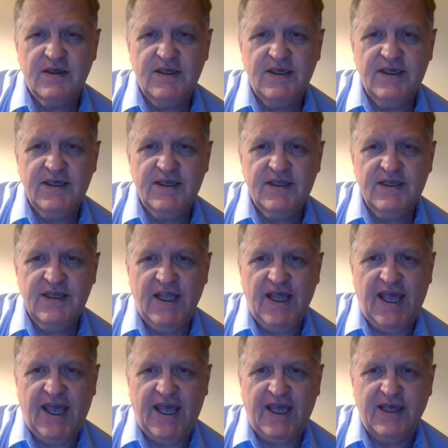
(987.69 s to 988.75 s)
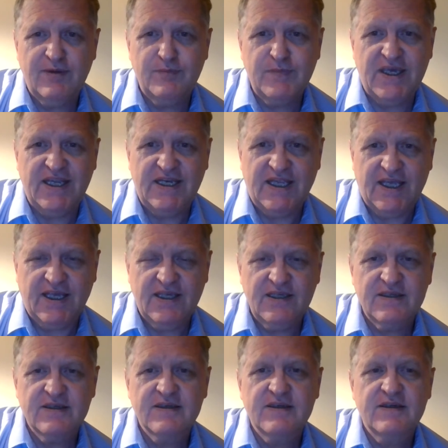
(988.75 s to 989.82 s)
in a meeting,
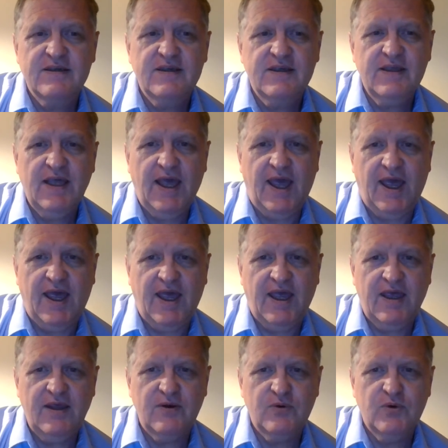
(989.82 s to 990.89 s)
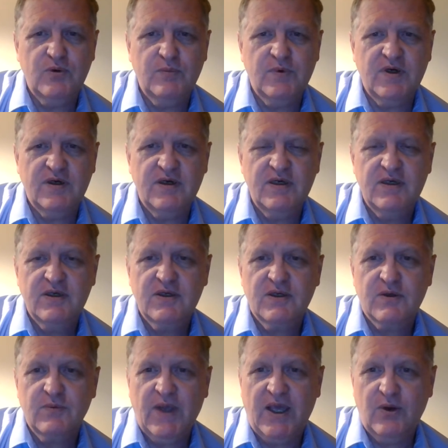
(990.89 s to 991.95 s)
em uma
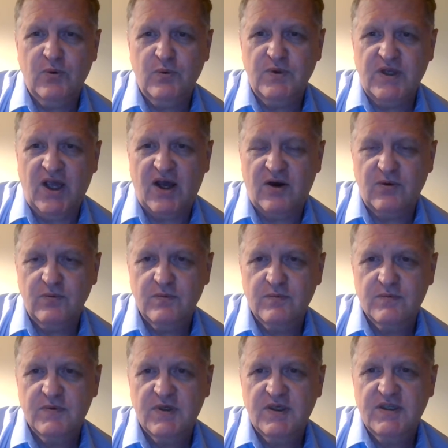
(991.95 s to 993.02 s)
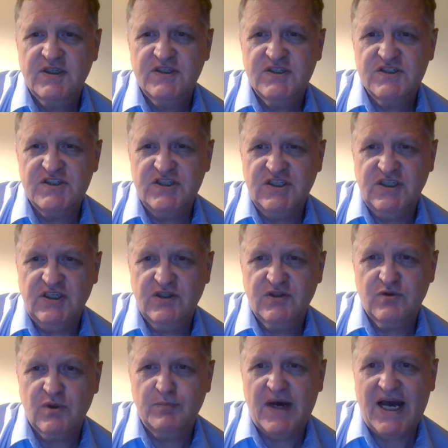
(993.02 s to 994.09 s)
reunião de
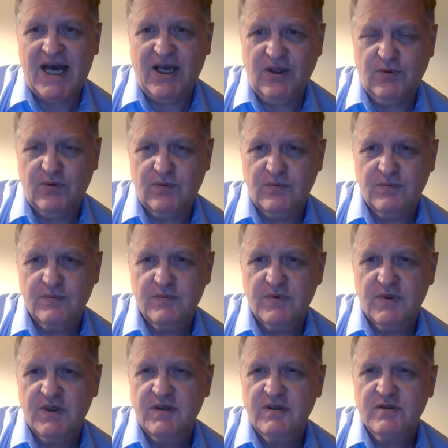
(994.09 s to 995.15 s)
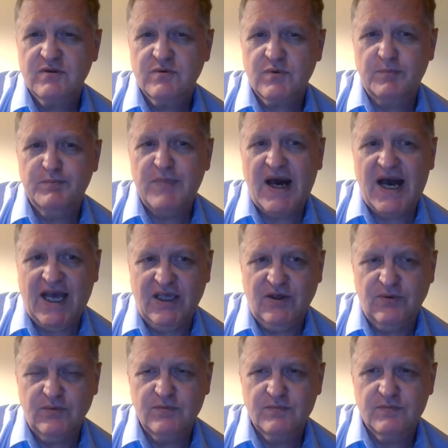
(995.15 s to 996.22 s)
trabalho. Trabalho.
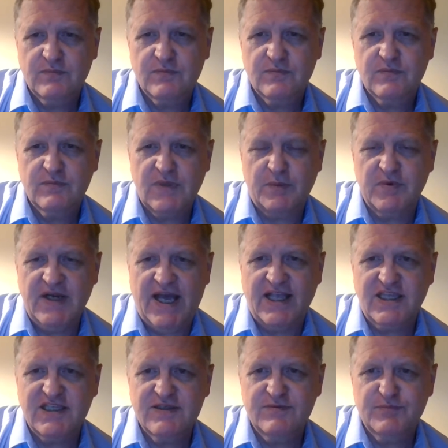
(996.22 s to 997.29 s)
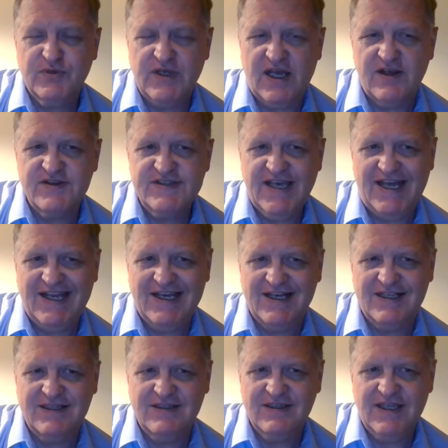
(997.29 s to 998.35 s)
Remember not to pronounce that
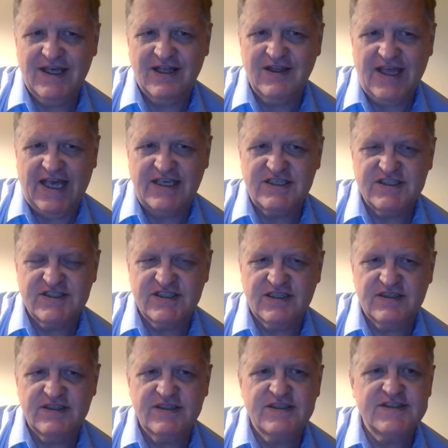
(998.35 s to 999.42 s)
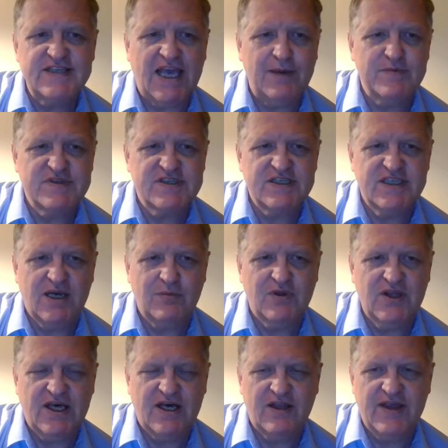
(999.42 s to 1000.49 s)
L. LH is the same as a
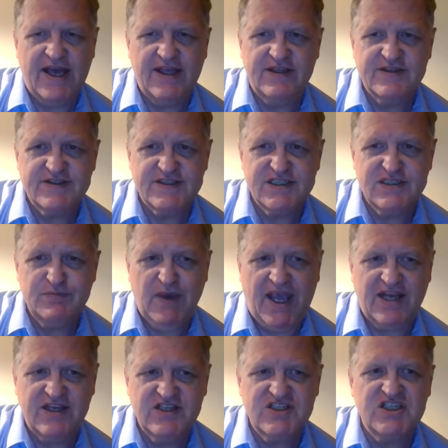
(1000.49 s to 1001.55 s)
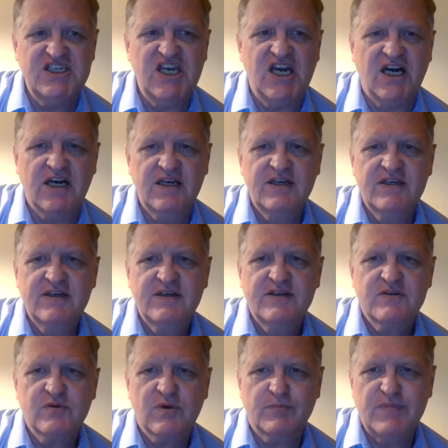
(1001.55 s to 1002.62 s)
double L as in Spanish. Yeah.
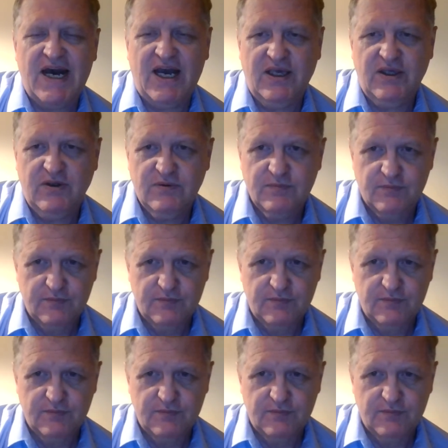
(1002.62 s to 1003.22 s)
Trabalho.